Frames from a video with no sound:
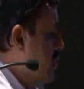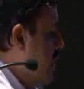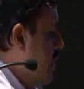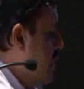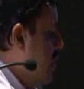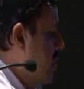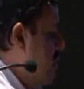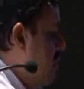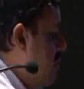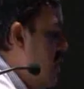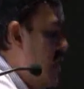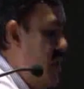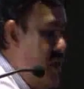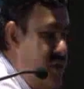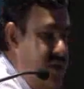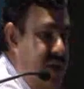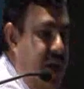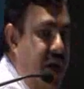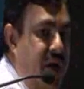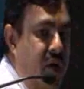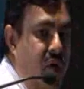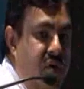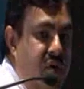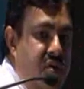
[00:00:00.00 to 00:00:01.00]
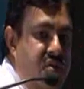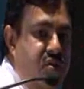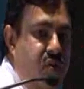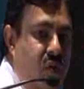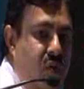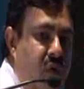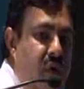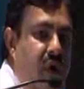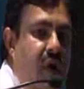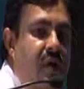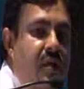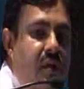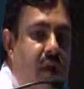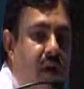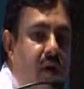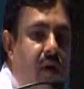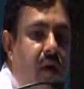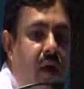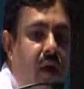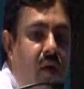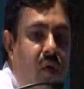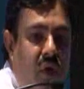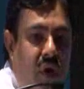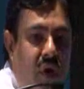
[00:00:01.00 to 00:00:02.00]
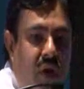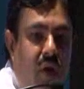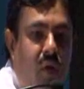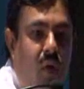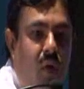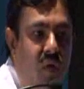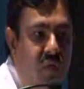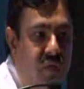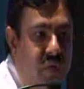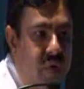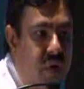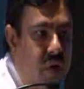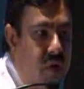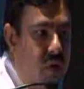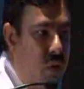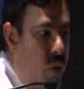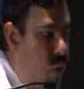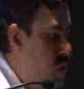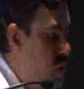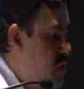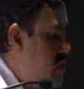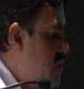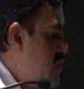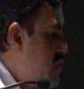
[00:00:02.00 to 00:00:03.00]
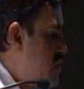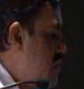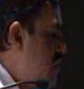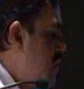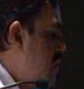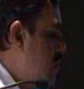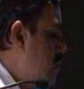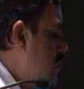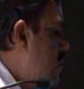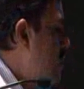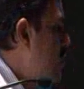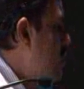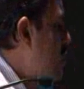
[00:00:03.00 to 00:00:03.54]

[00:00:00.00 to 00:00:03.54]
that it will decide on its own and then accordingly configure the whole system.